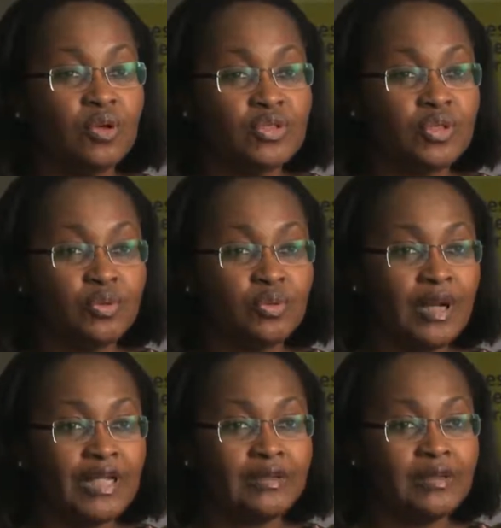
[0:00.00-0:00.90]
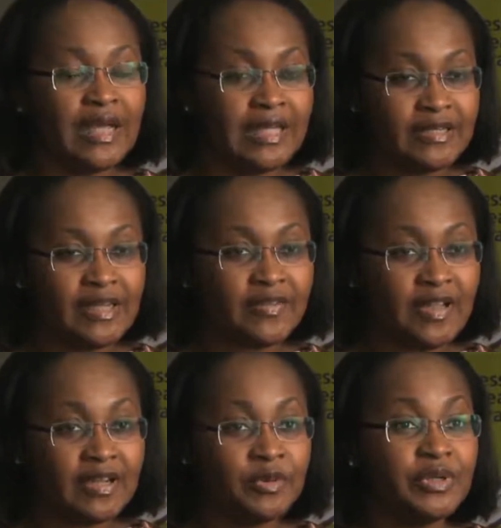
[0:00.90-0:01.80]
also had
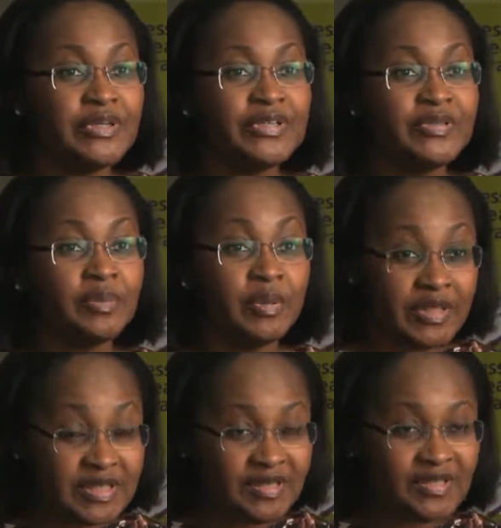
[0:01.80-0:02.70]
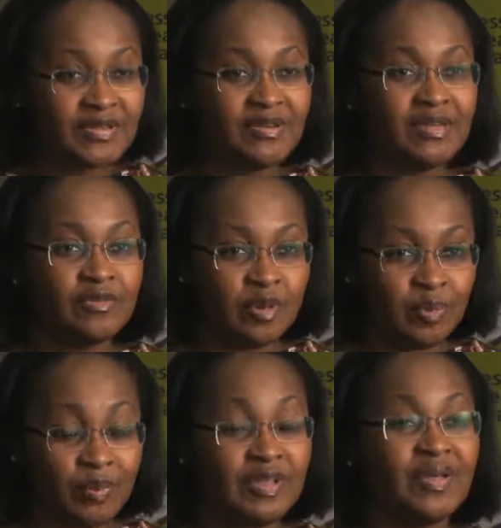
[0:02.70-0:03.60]
their careers in the public sector and in
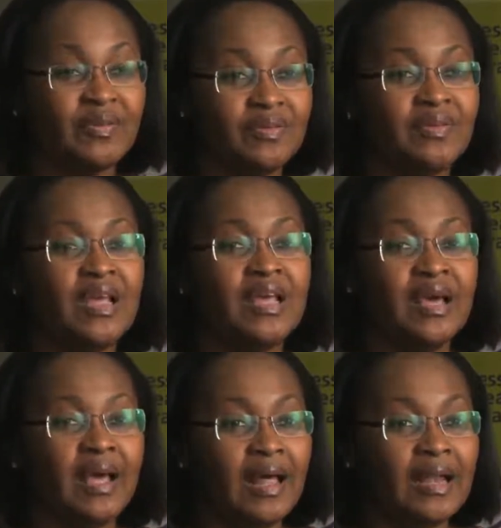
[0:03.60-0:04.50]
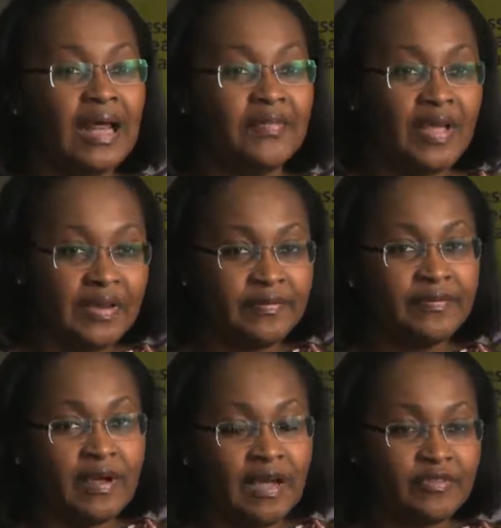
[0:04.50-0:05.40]
public health.
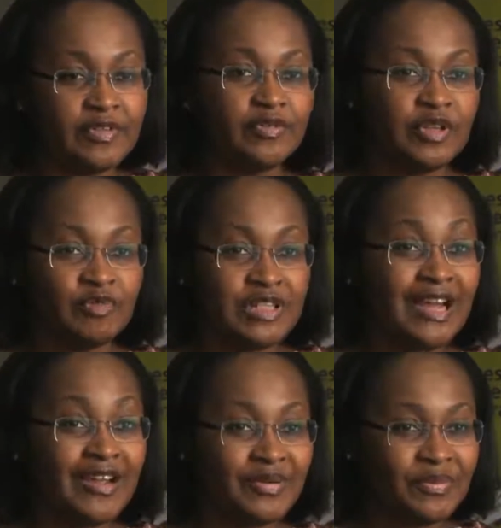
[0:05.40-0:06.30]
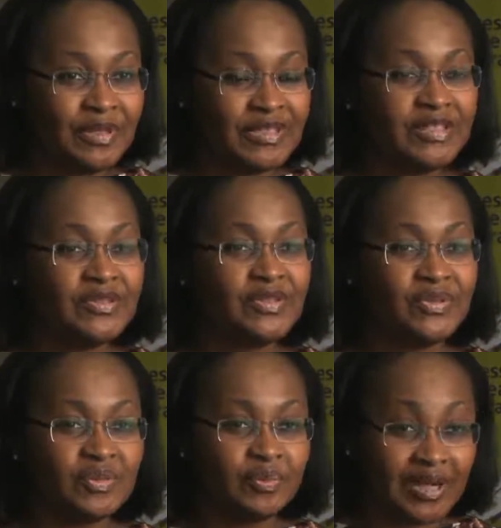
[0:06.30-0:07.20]
Then, after they retired, went into
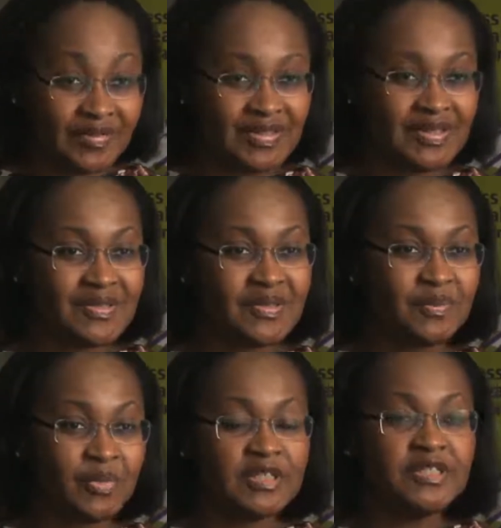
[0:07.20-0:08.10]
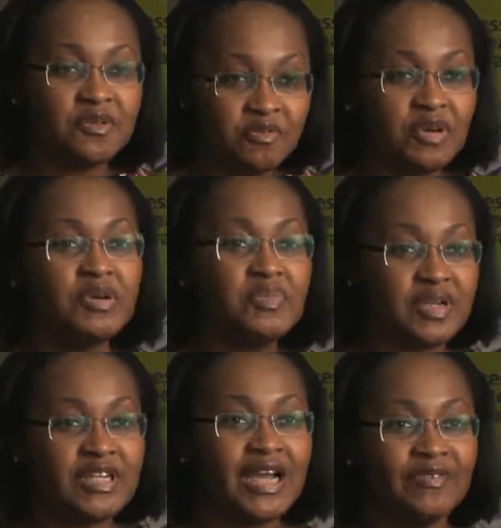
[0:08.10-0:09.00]
the private sector, but still very
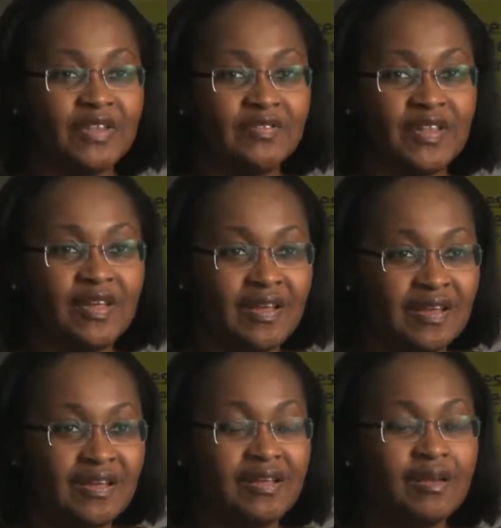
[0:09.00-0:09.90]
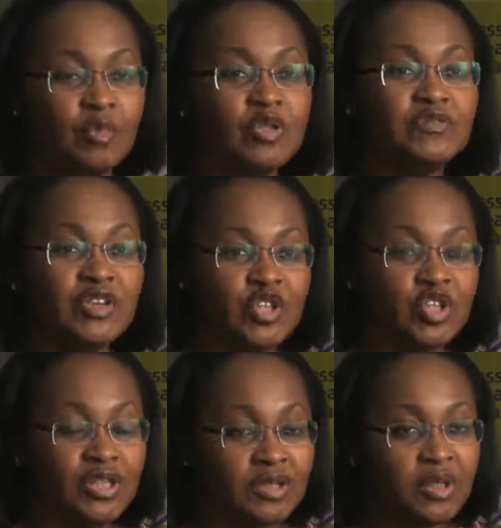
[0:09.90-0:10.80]
much having the
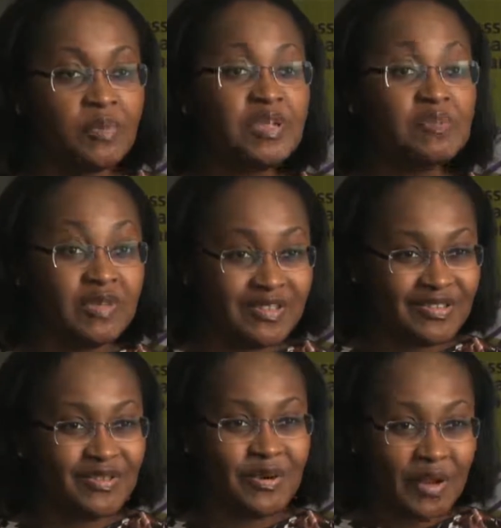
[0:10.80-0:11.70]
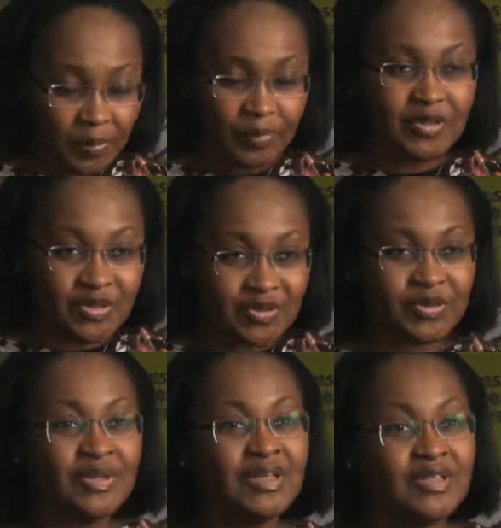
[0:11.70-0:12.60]
motivation and the commitment to helping
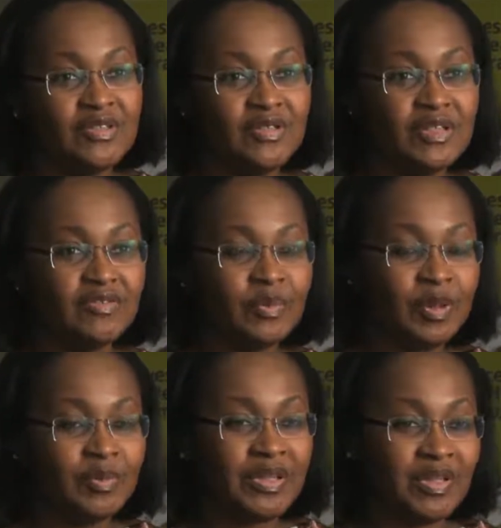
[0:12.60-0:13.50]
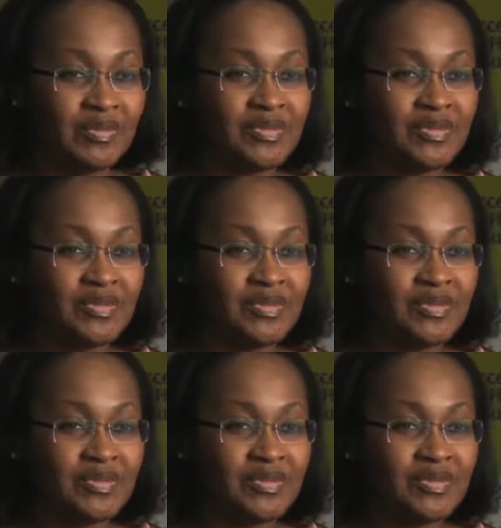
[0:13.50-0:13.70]
to deliver public health